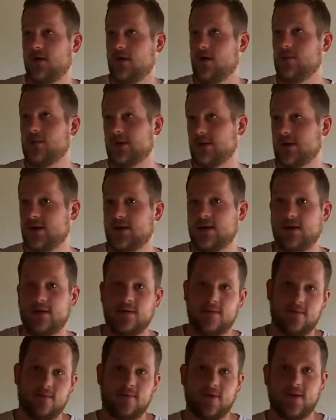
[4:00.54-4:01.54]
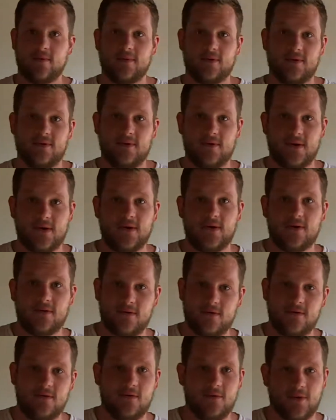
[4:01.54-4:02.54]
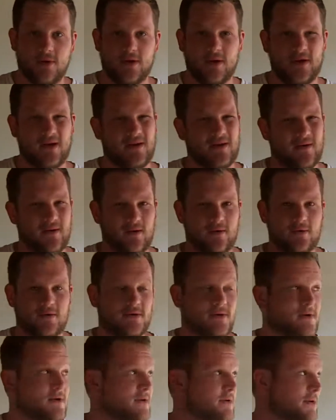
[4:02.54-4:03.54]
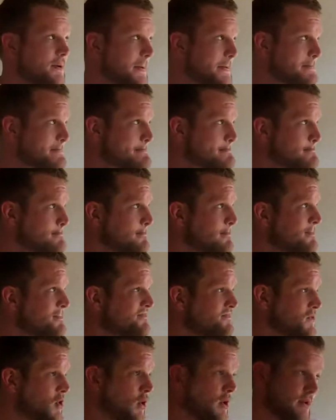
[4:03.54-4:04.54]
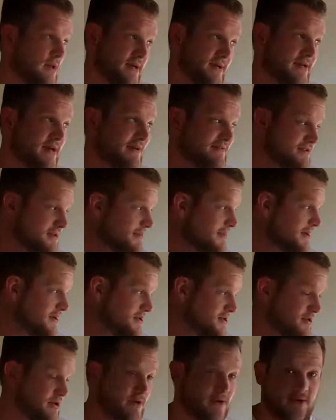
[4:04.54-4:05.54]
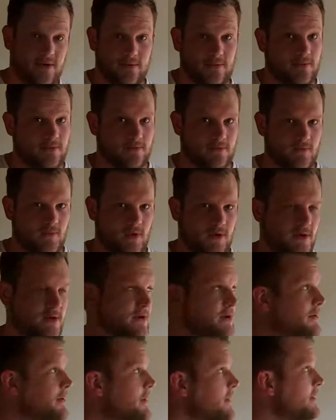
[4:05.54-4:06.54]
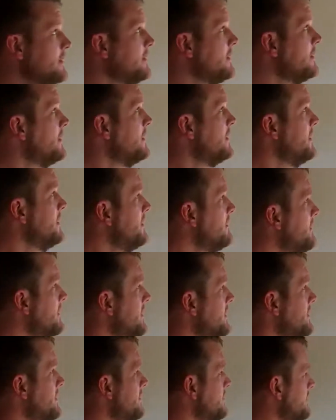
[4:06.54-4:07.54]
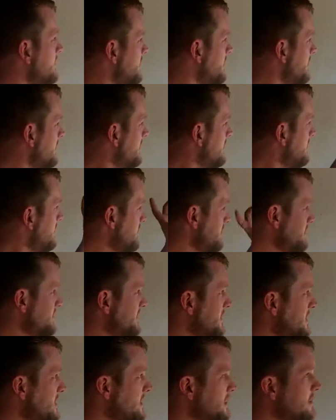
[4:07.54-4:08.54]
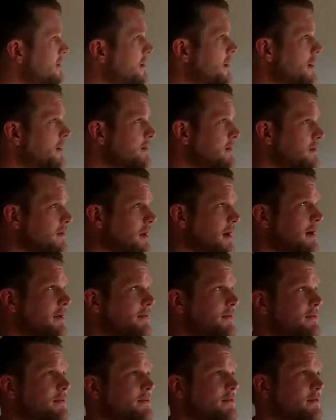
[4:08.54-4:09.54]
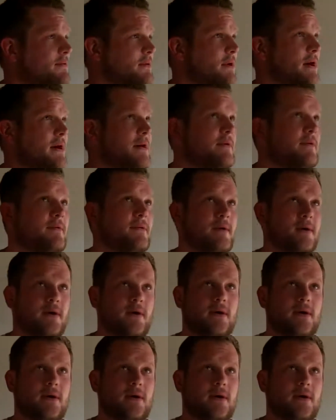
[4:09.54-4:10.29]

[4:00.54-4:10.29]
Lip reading: oh, I'm going to get it and be able to do it. You really got to know what you're doing, or at least have somebody show you what you're doing. But you'll see all the crown throughout